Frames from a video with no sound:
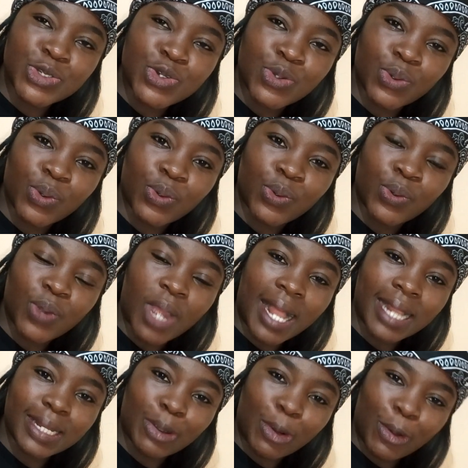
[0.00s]
do
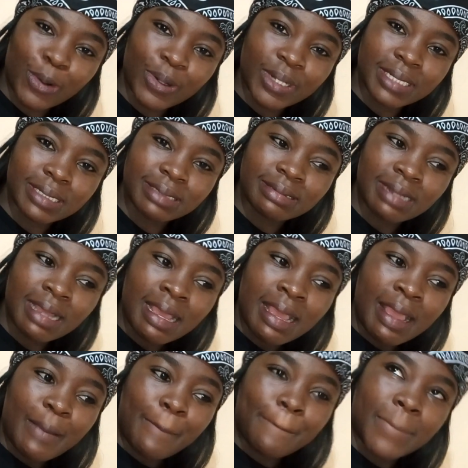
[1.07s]
alcohol,
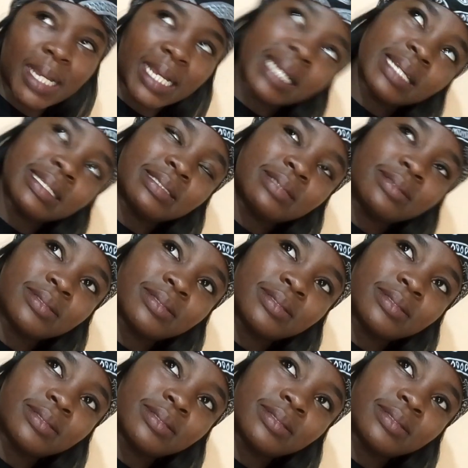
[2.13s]
but